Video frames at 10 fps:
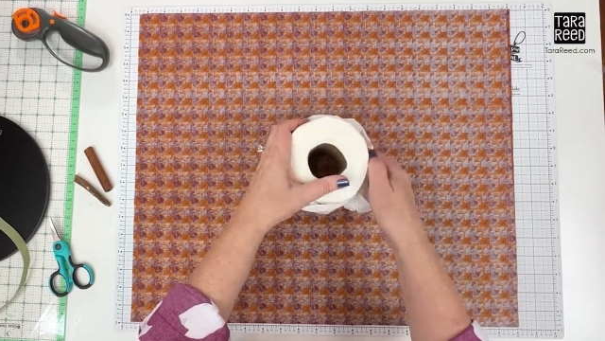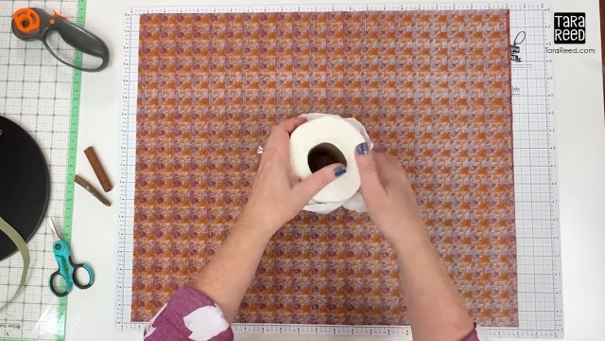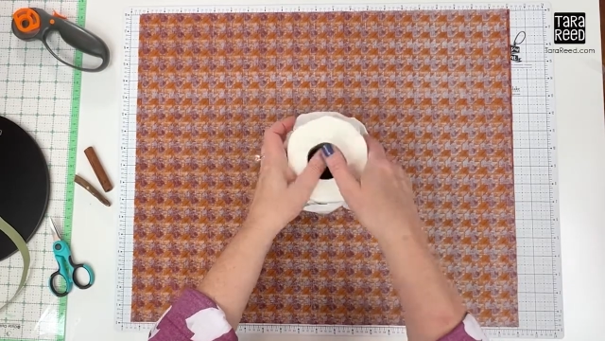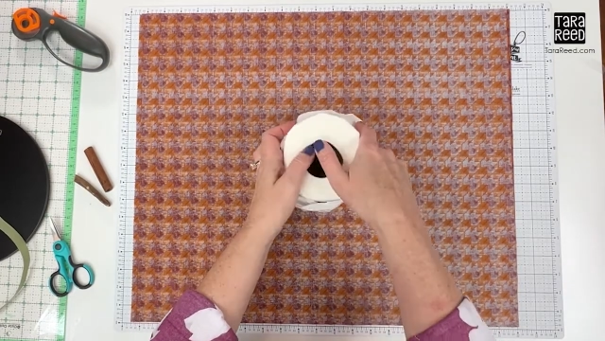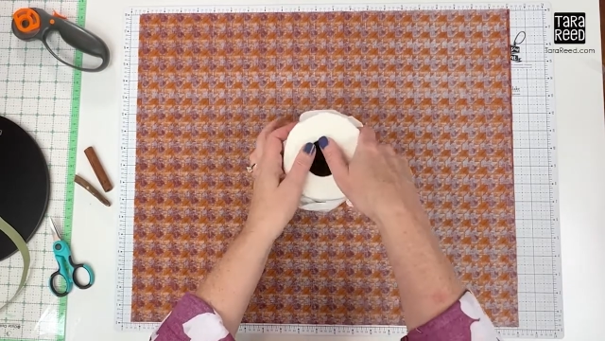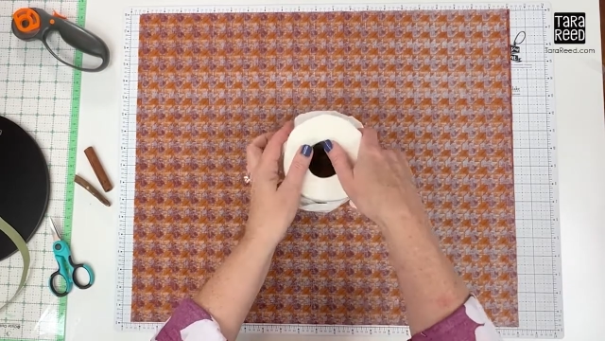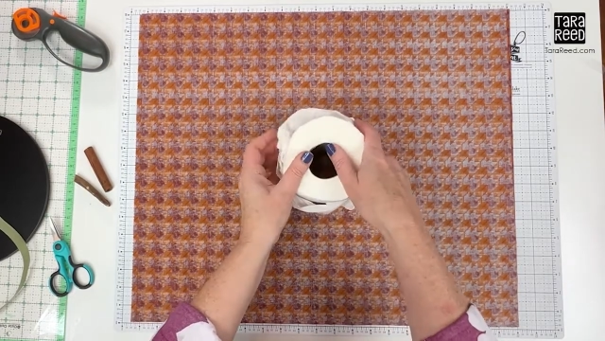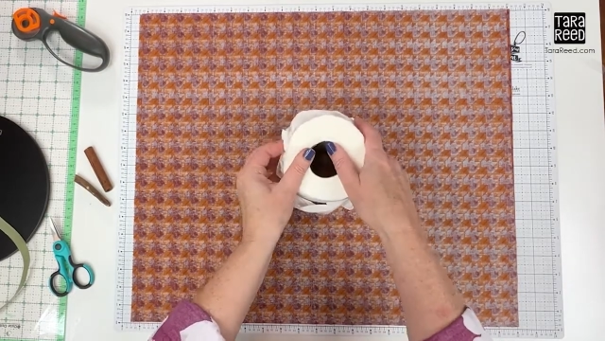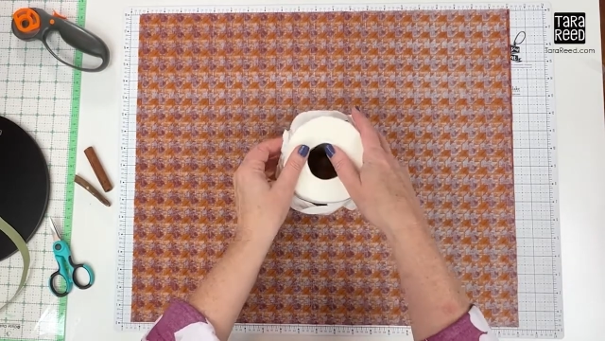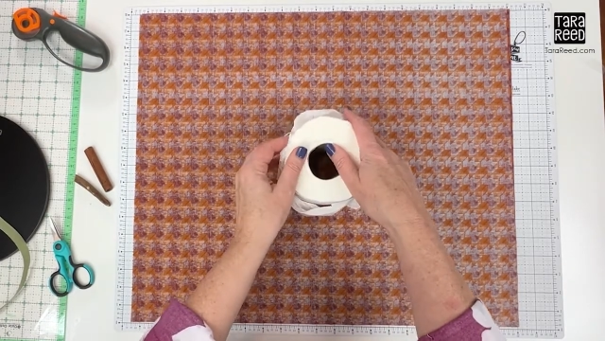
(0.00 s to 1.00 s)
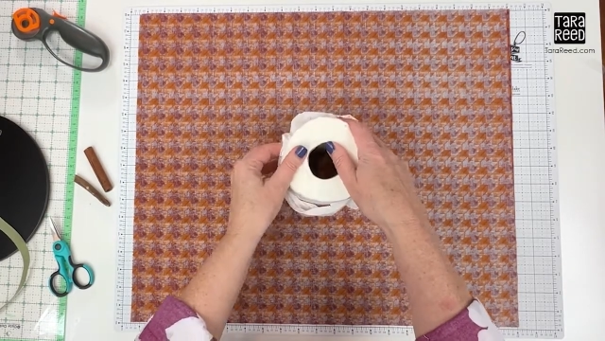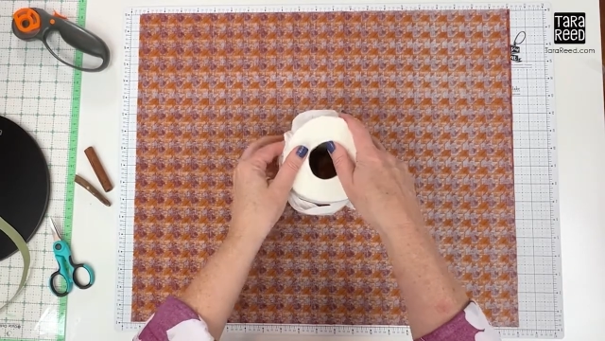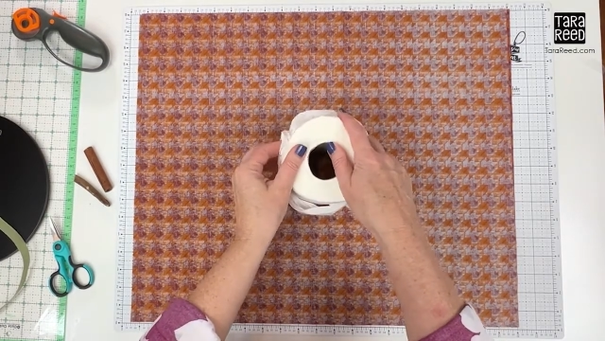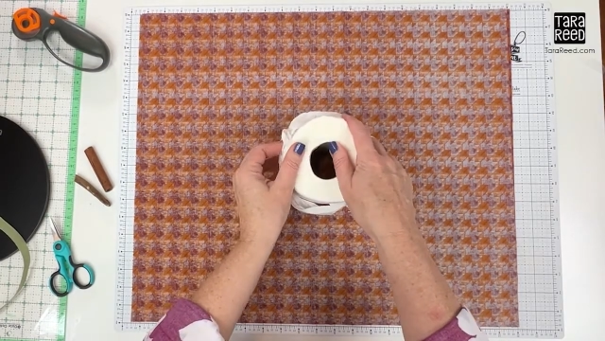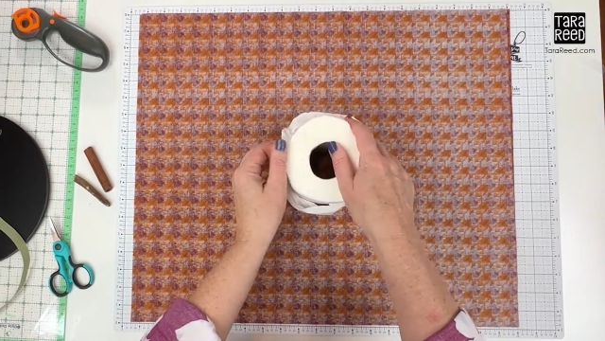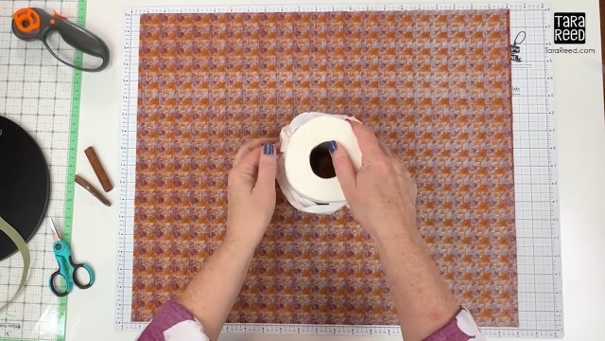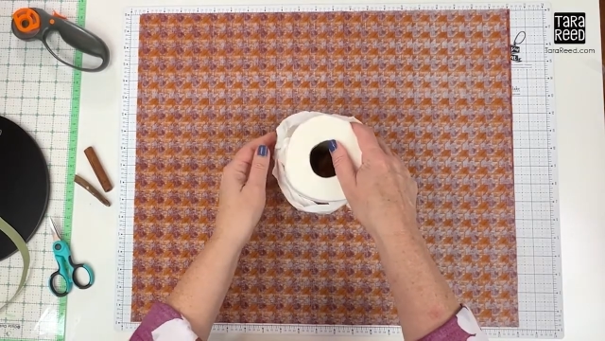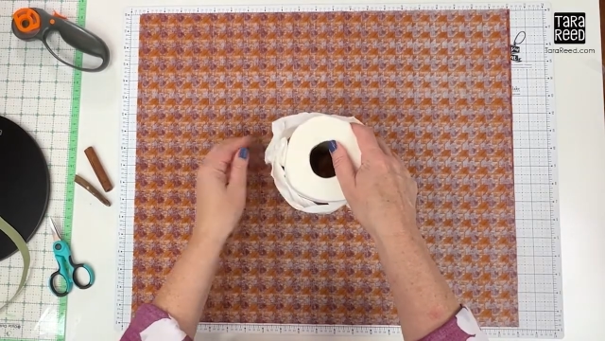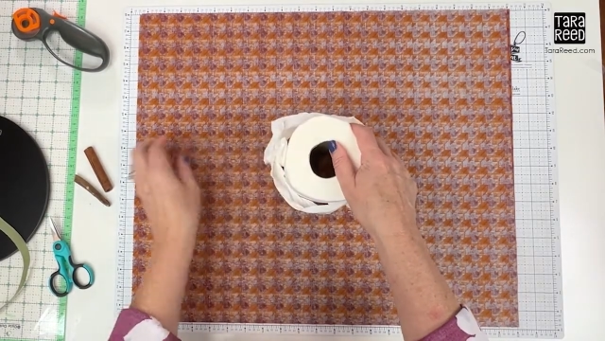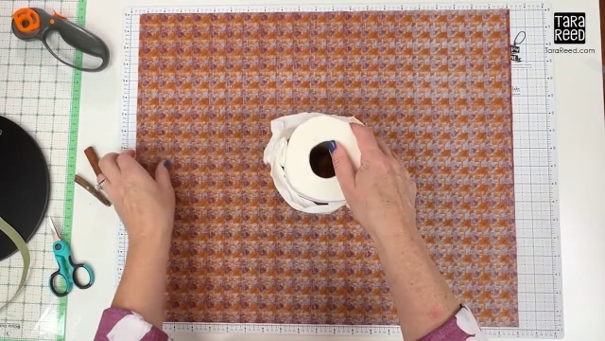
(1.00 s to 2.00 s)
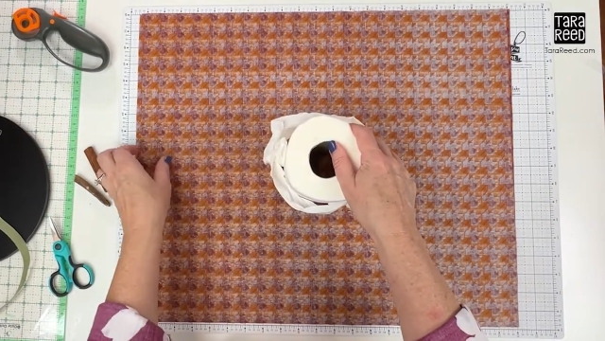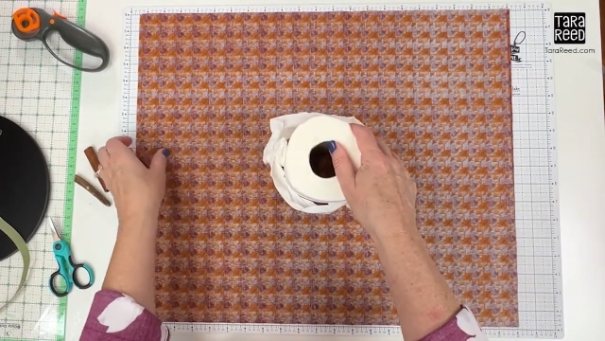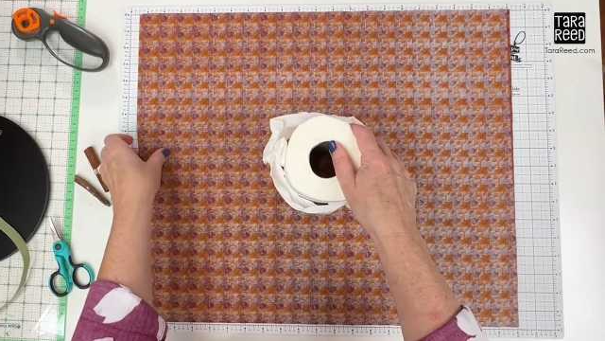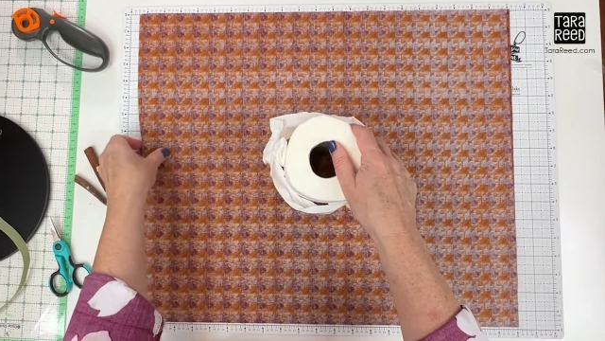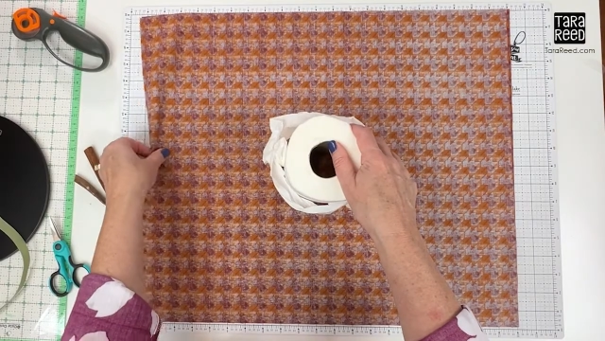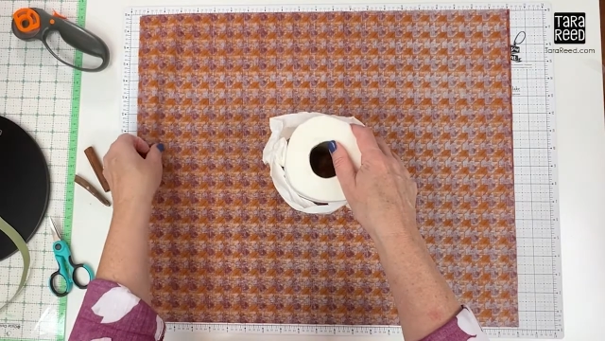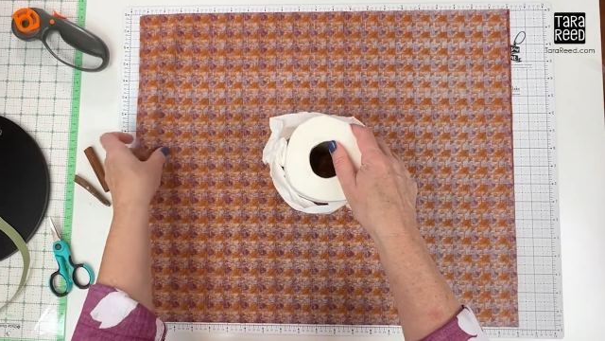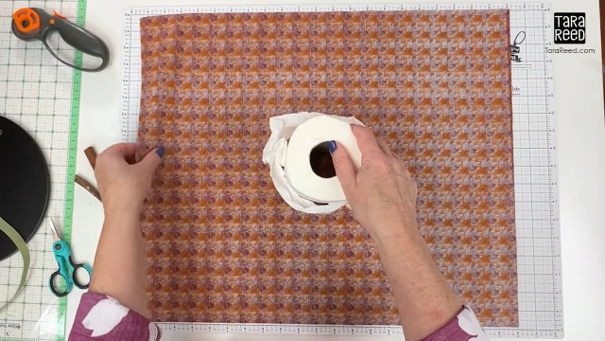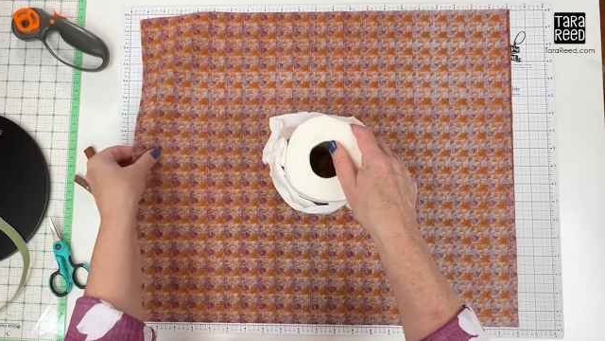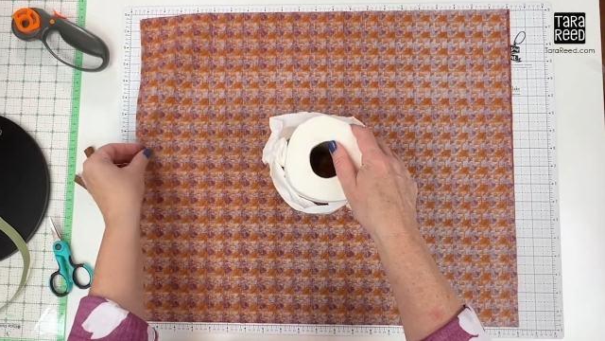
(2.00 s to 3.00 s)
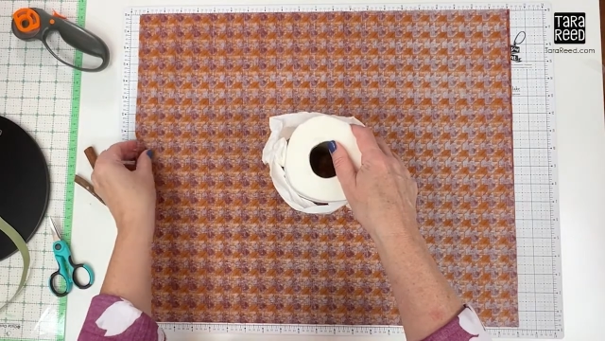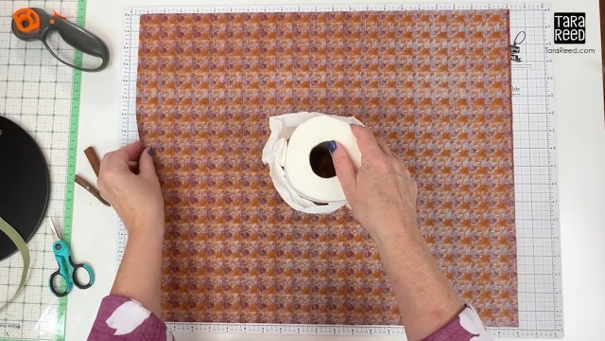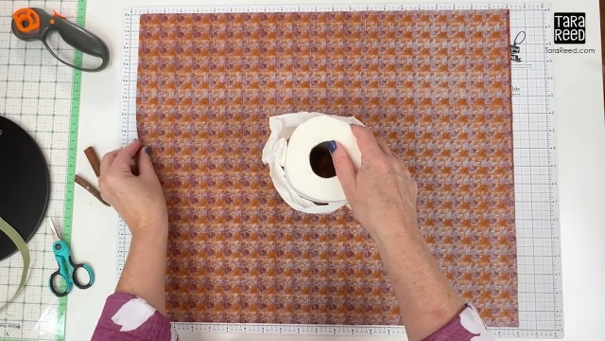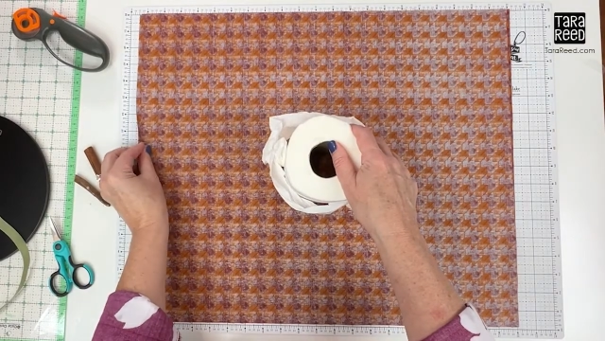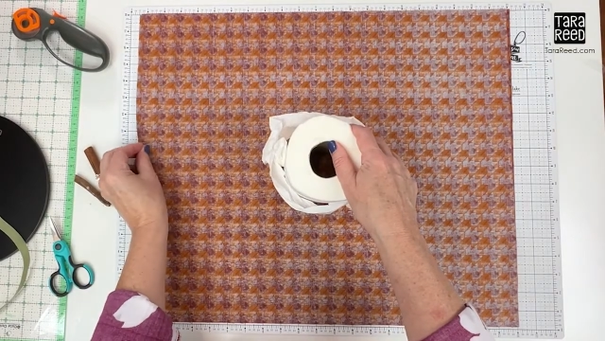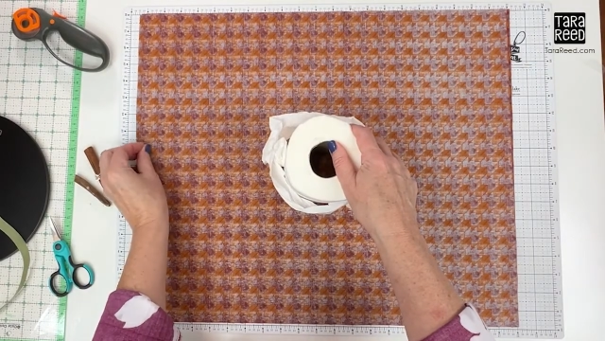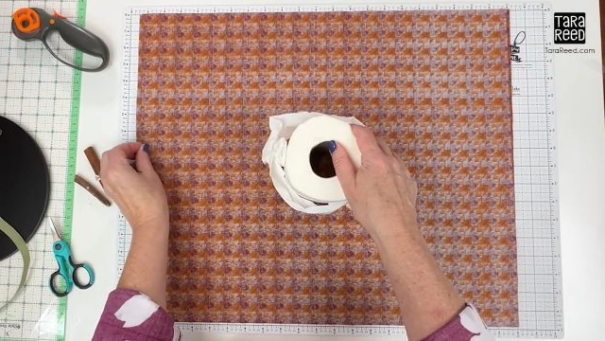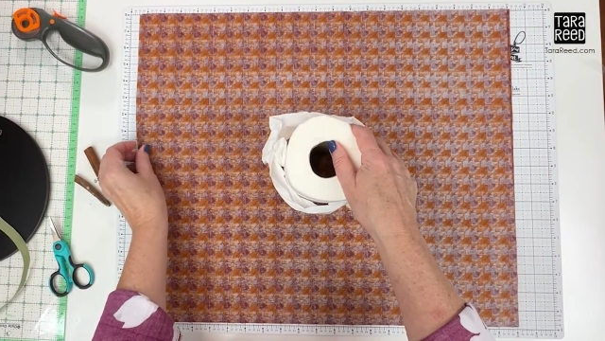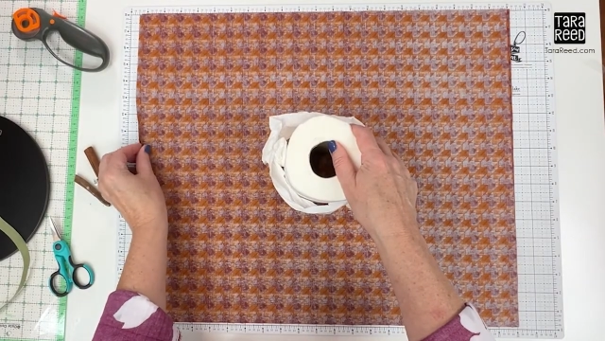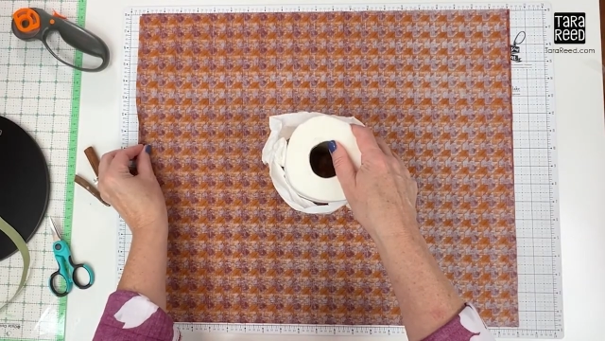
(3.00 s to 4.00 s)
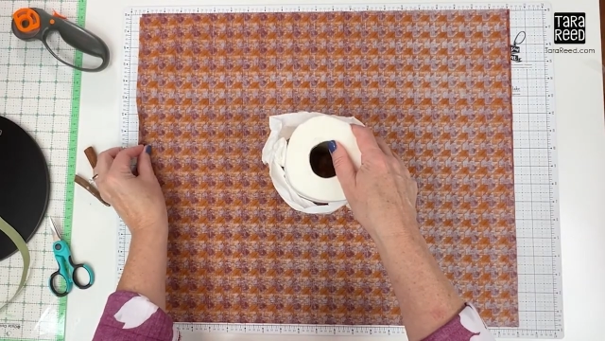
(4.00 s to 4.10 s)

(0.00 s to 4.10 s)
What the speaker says: No face is visible, so there are no lips to read.